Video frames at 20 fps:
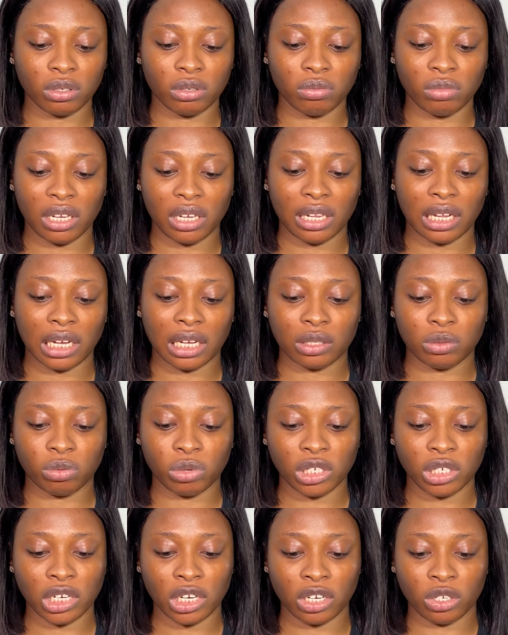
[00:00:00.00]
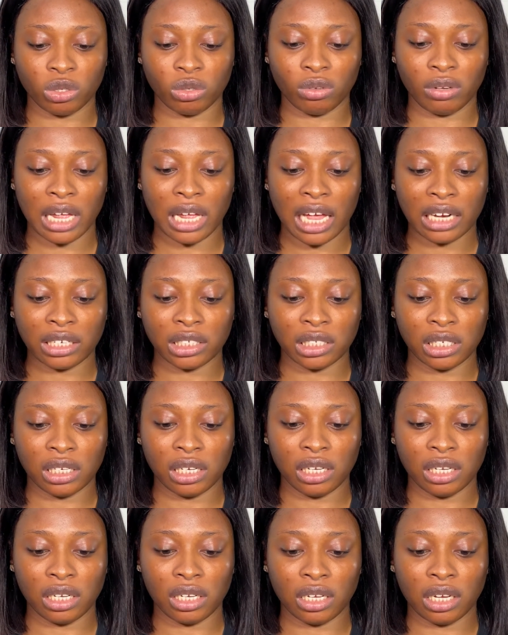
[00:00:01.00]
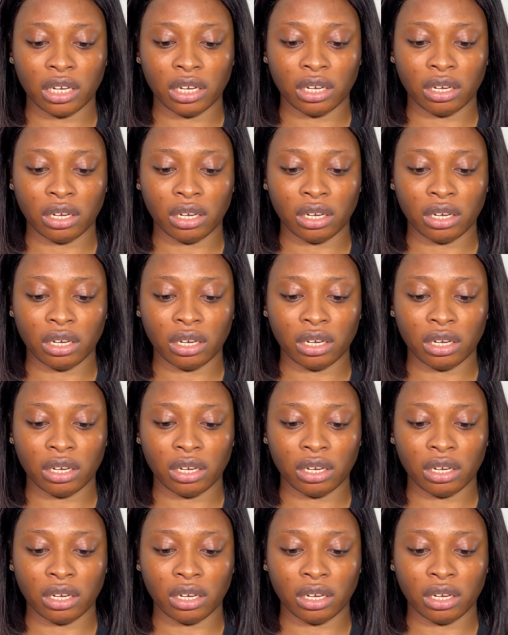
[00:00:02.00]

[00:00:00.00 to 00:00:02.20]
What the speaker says: me that witch hazel actually